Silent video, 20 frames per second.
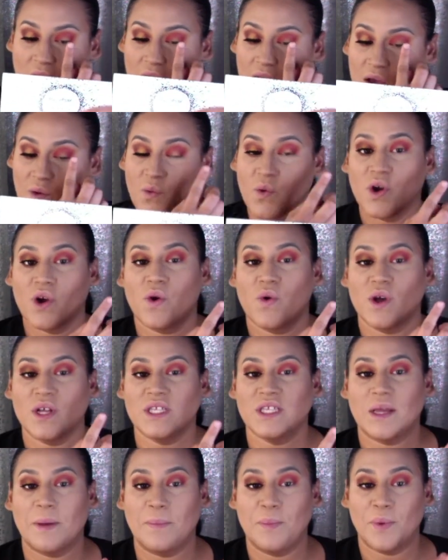and we're going
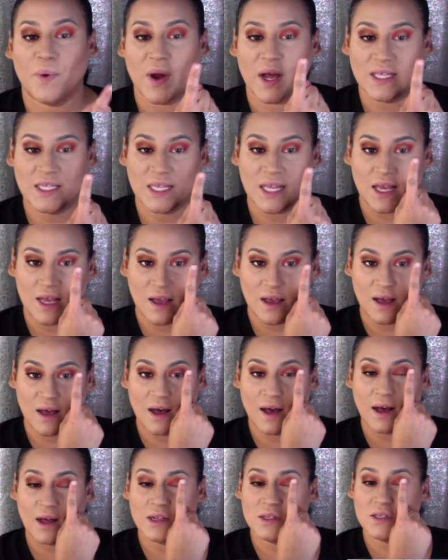to press it
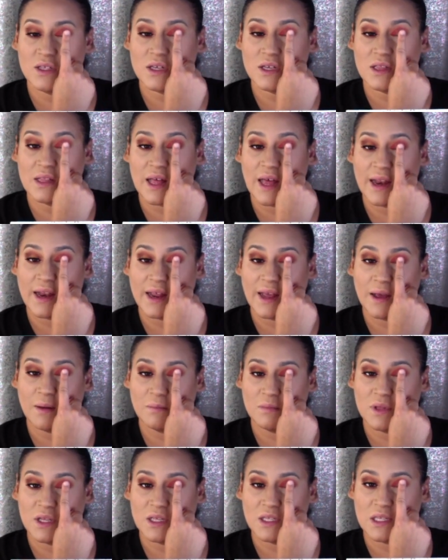onto that
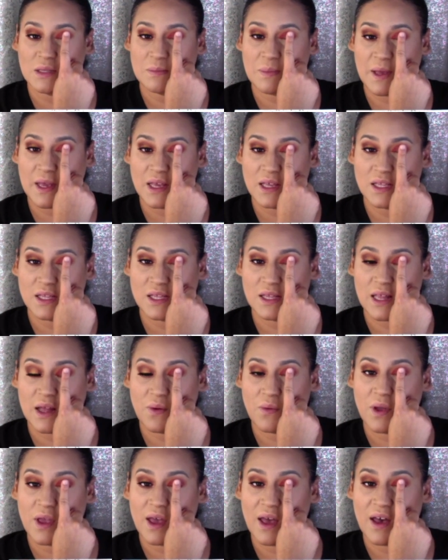empty space
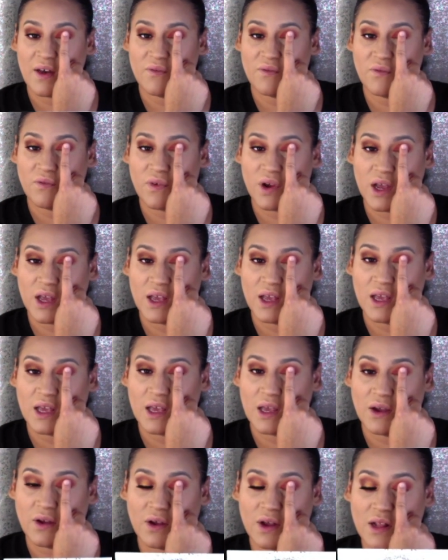that we have right
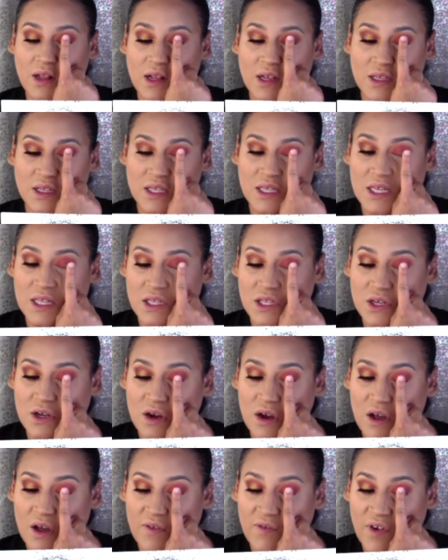here in the
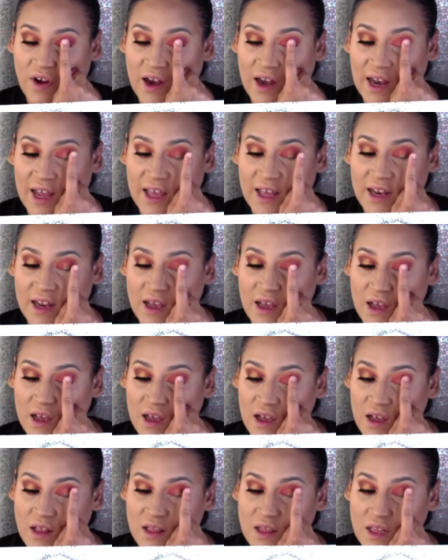center of our lid.
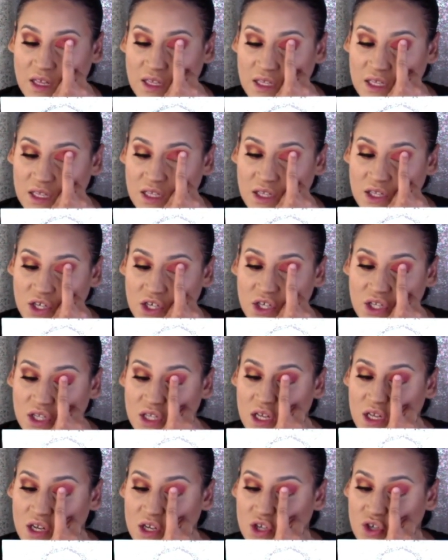This is just
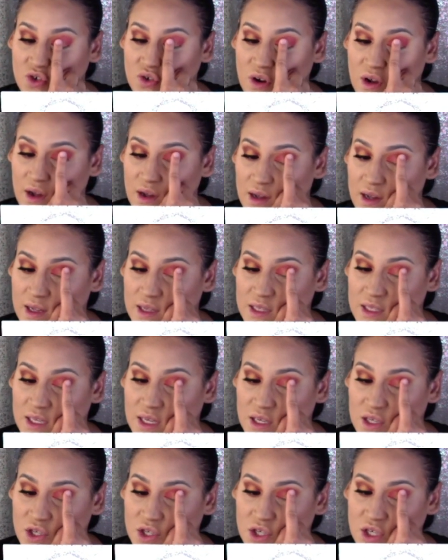going to draw
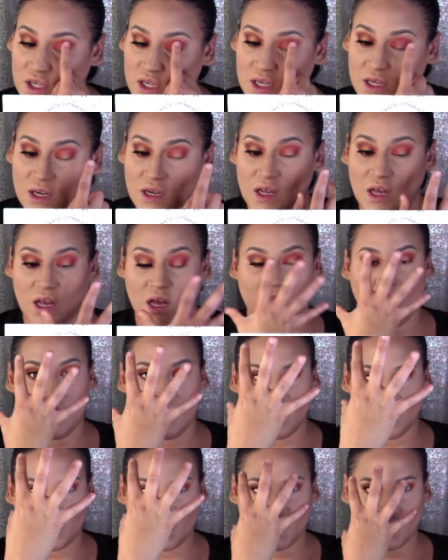attention
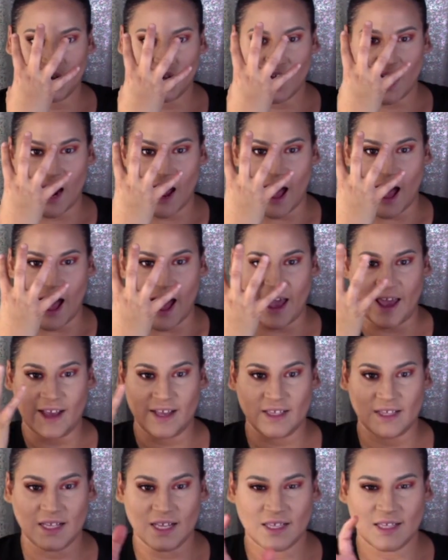to your
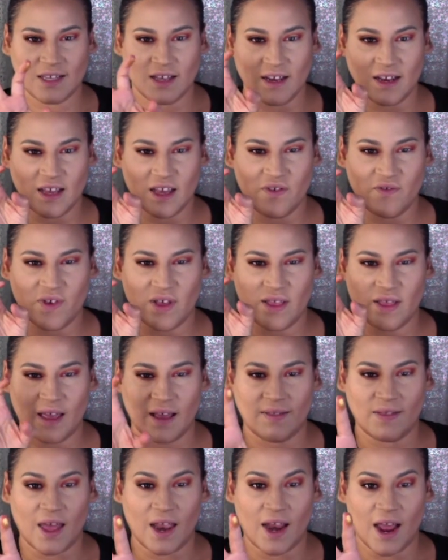eyes. It's going to give it
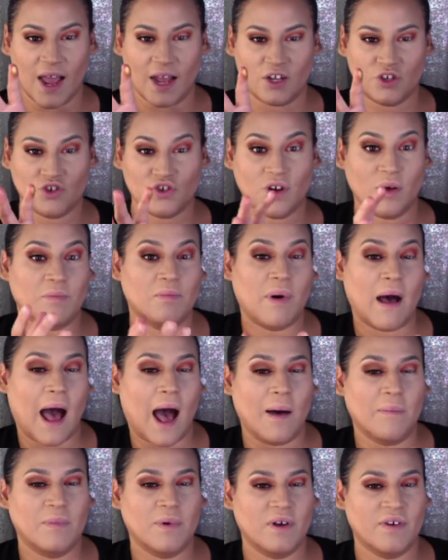like that extra
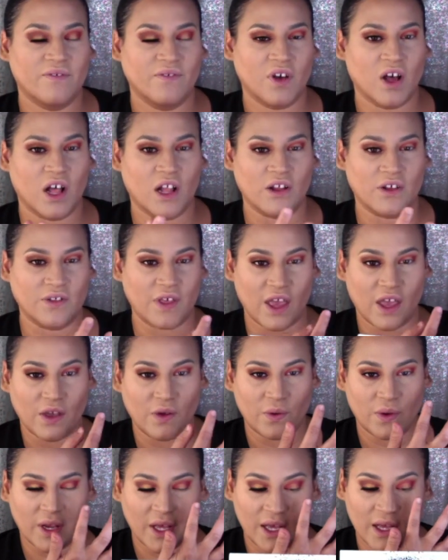pop of color that
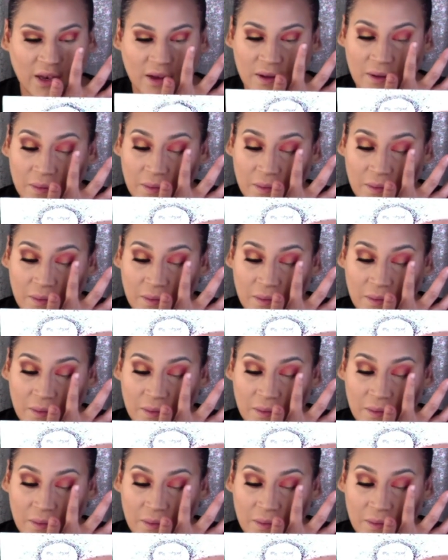you need.